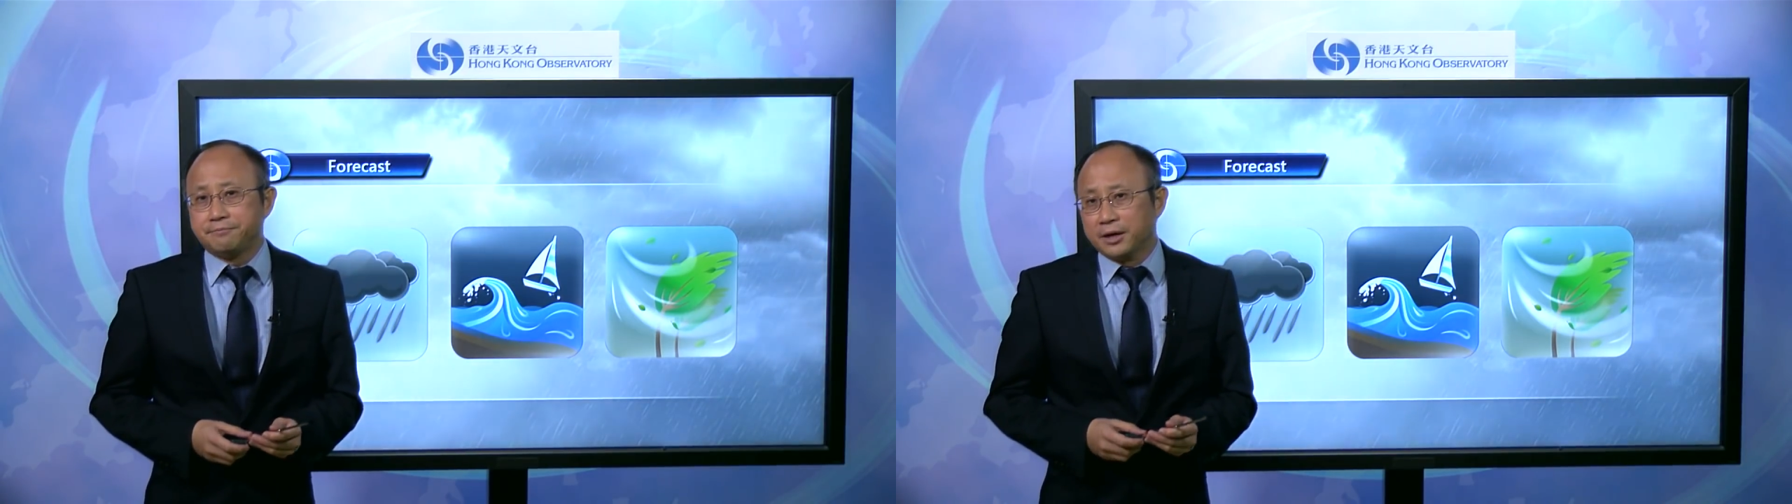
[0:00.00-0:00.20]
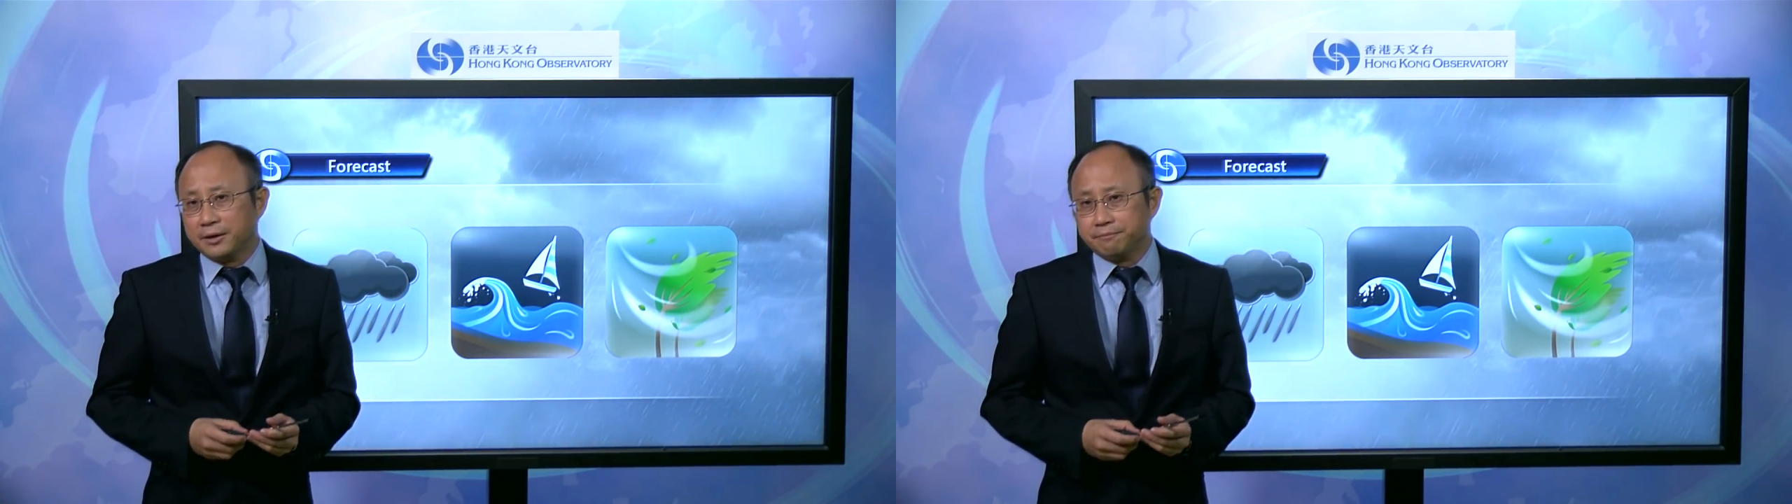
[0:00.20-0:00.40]

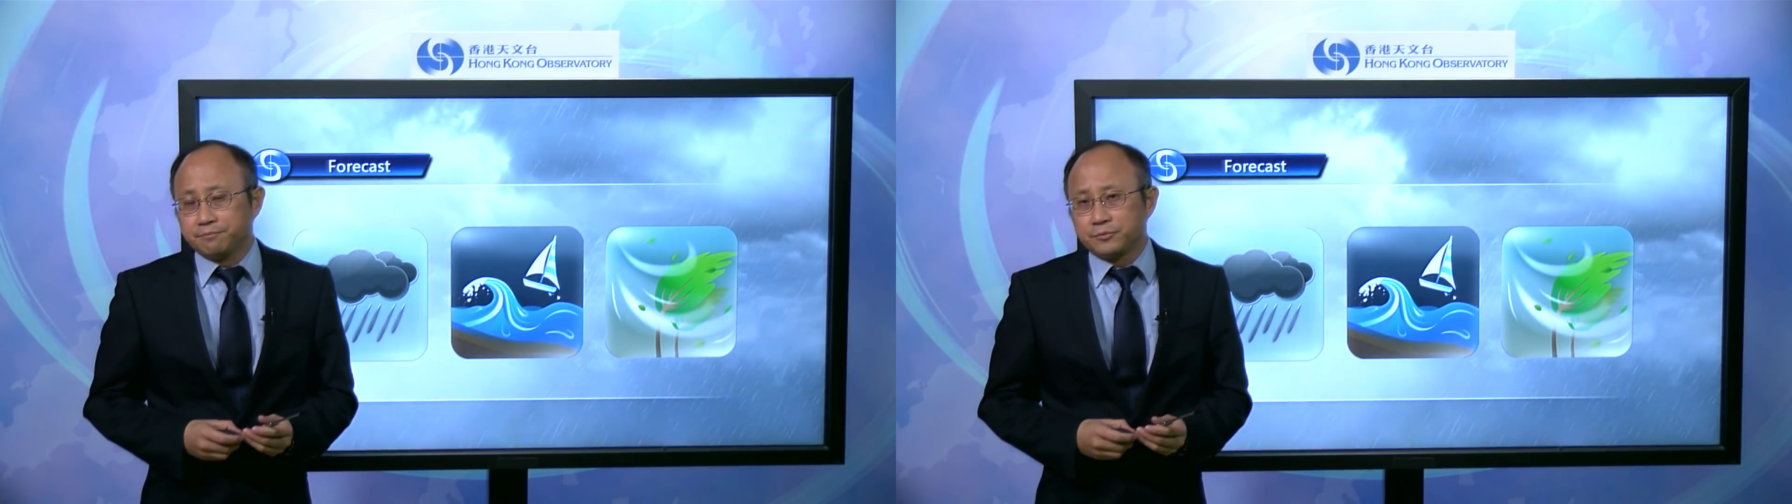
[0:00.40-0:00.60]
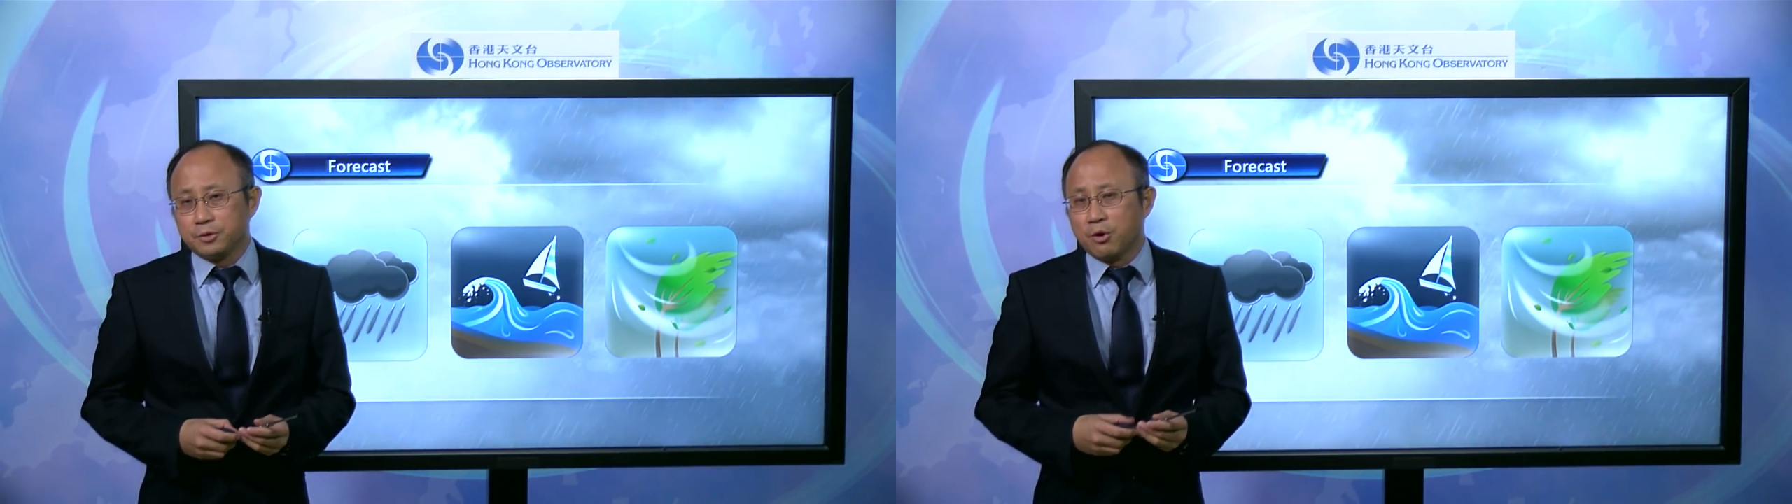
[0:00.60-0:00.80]

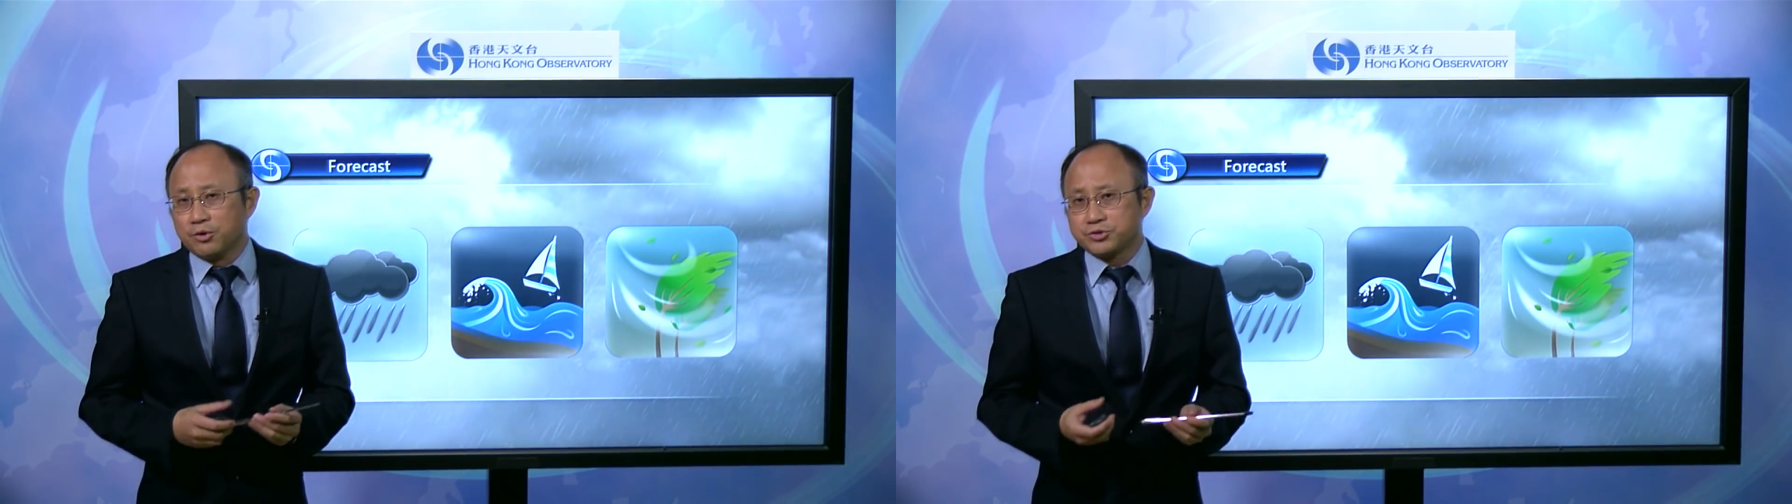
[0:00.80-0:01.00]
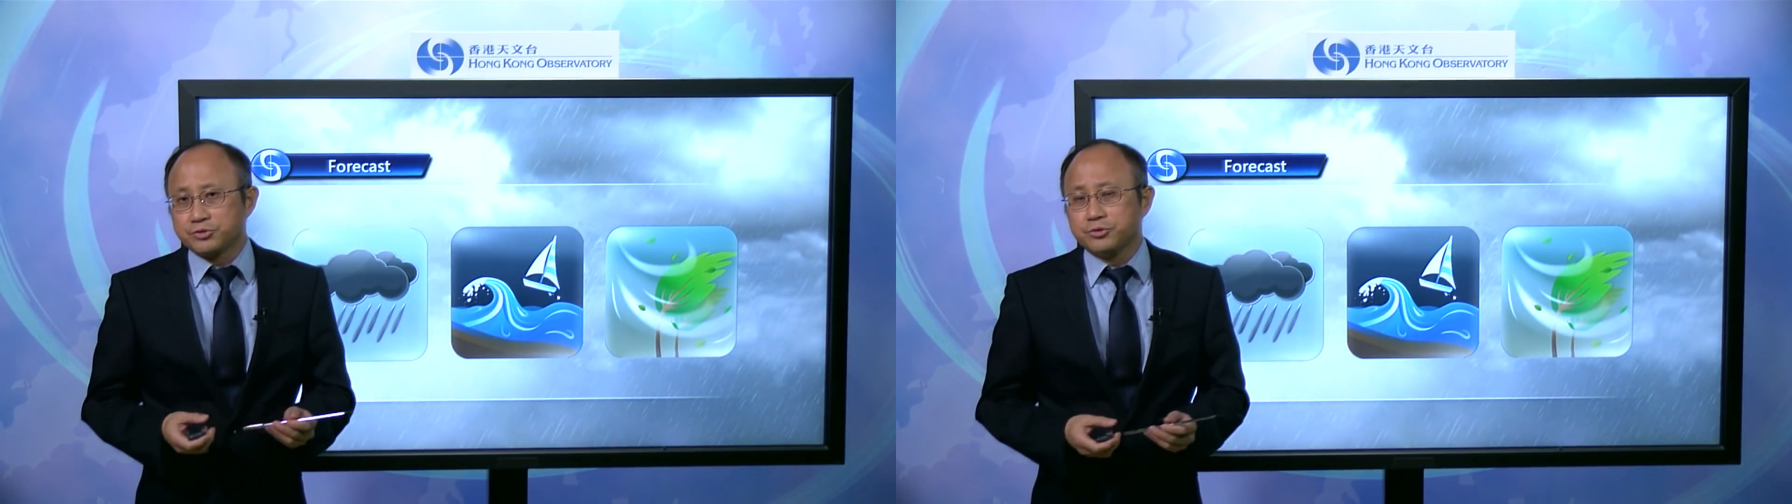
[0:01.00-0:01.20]
the
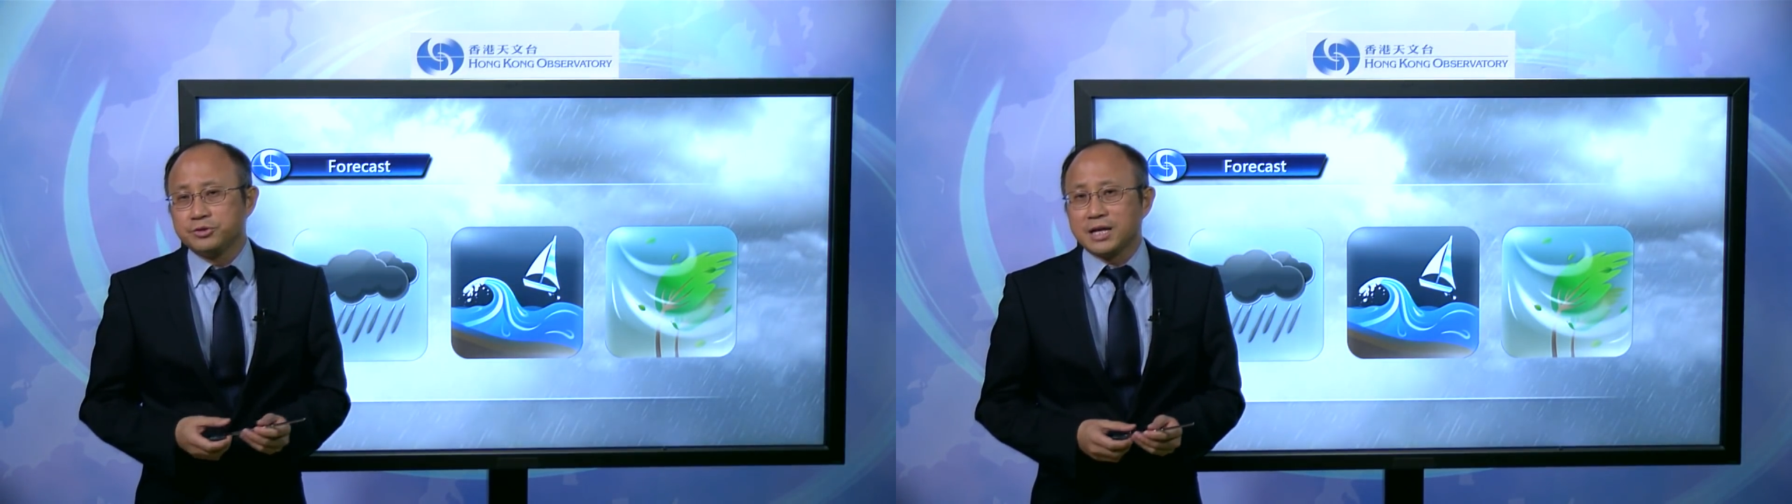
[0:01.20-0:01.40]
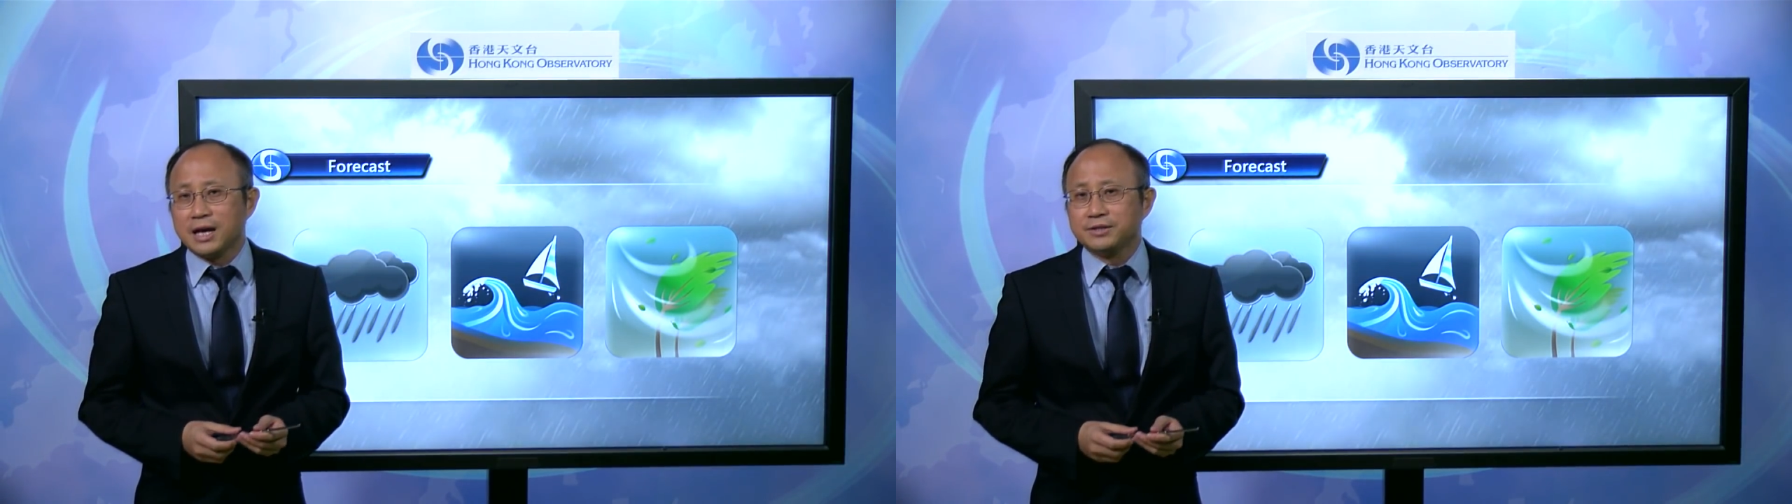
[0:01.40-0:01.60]
monsoon